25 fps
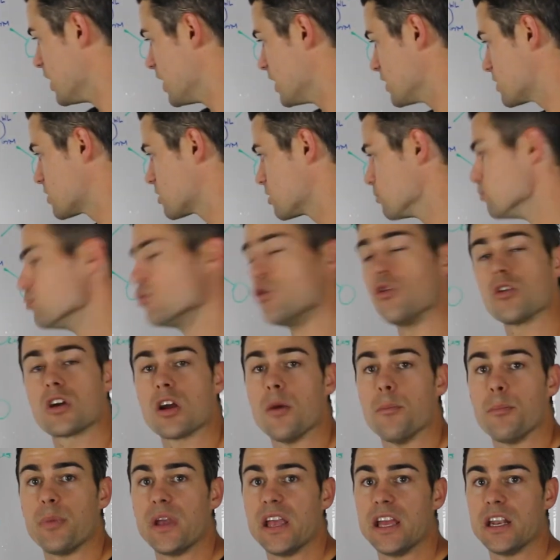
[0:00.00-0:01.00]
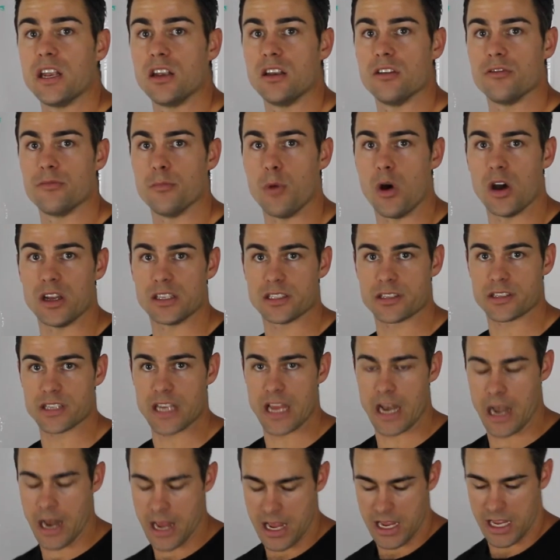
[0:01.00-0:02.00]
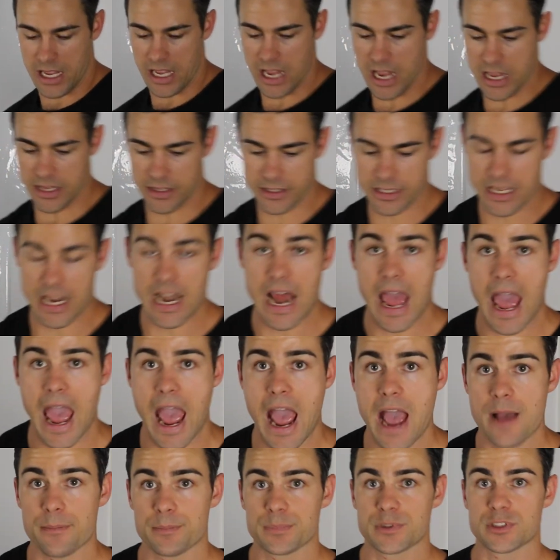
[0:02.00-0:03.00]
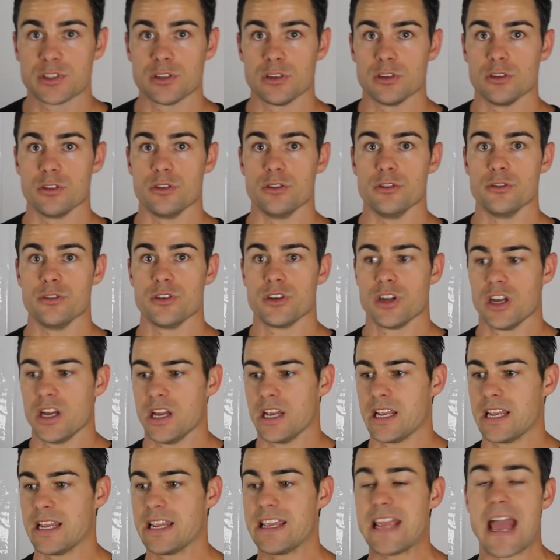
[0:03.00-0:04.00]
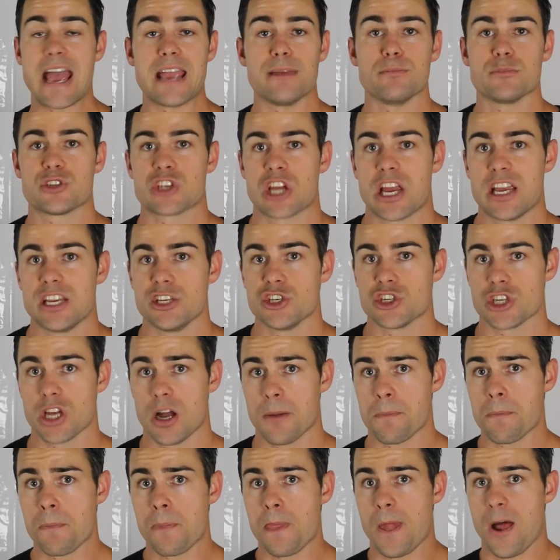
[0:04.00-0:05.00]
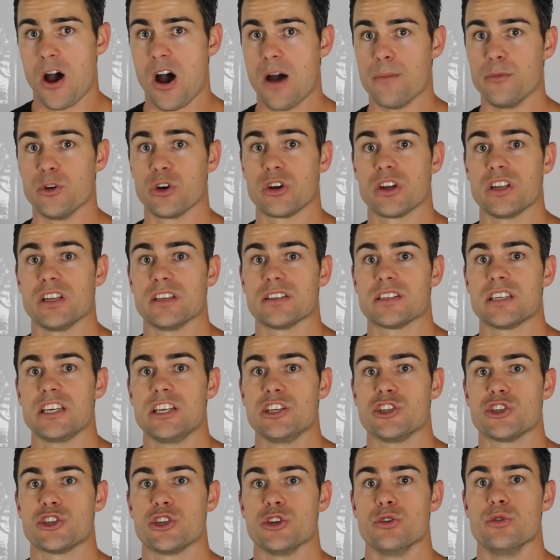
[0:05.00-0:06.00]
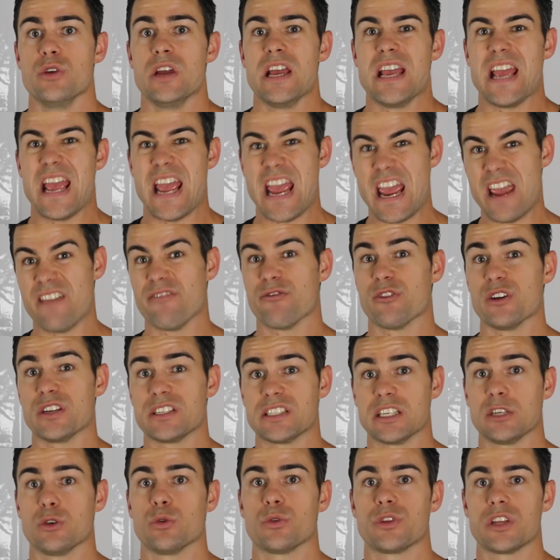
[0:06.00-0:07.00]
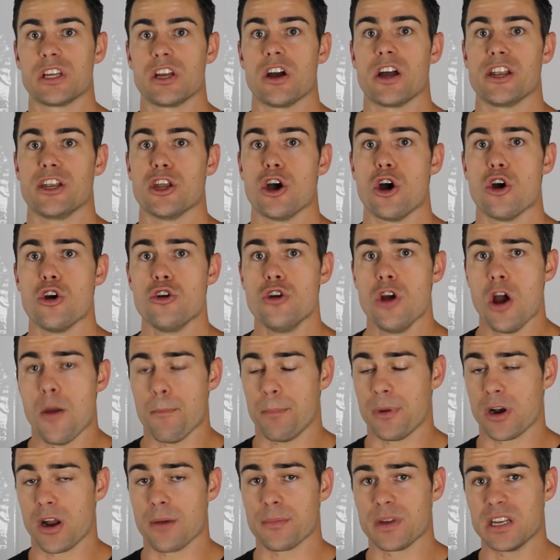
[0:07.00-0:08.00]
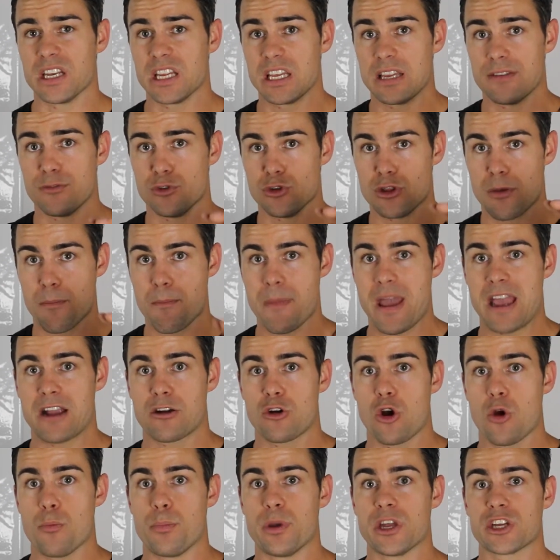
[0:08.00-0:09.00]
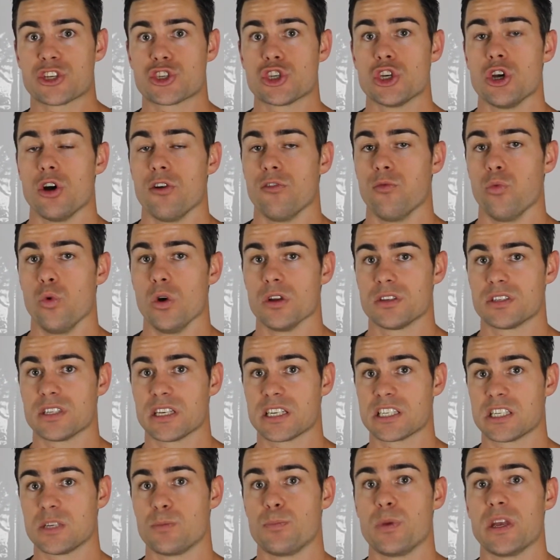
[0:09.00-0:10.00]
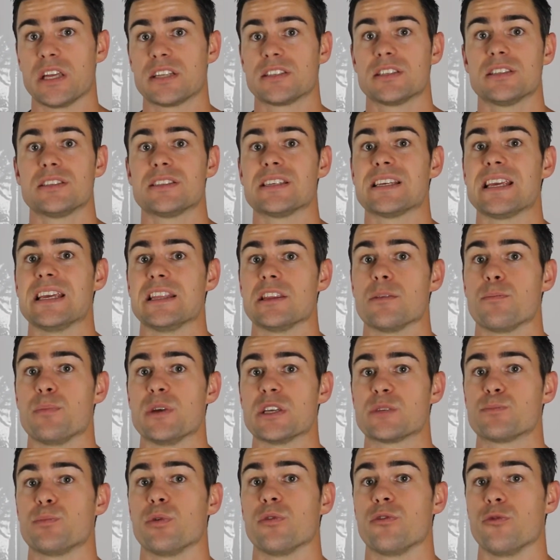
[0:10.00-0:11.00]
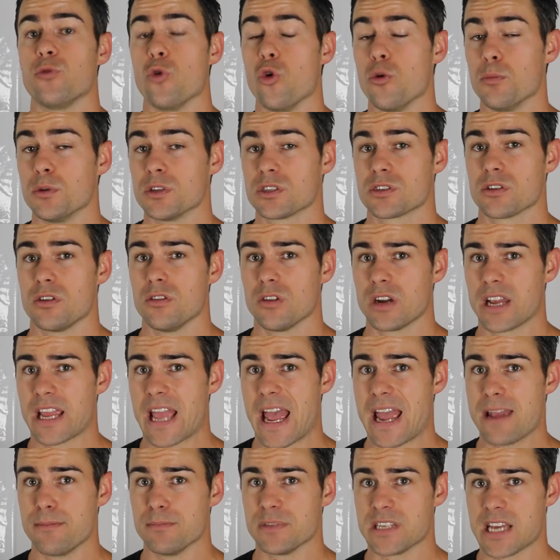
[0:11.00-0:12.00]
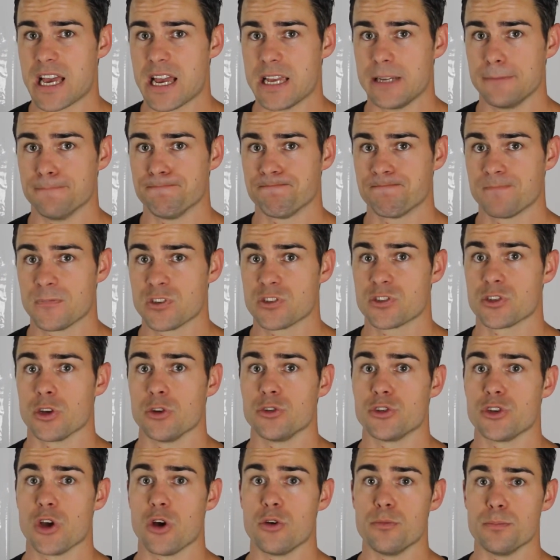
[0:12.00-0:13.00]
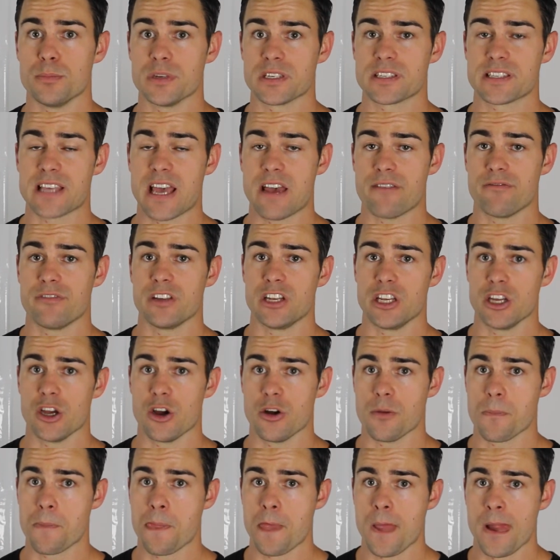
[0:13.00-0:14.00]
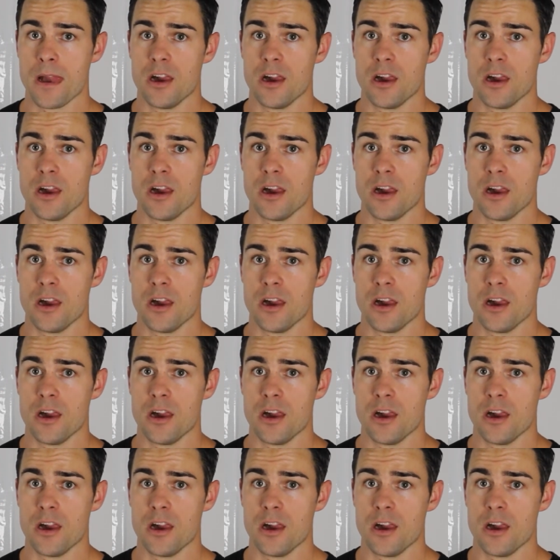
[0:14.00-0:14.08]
It's the more competitive mindset. It's an absolute game changer. I'm not going to teach you every single thing I know, but I'm going to give you the macro picture of what's expected to get the best performance on game day. So don't miss that video.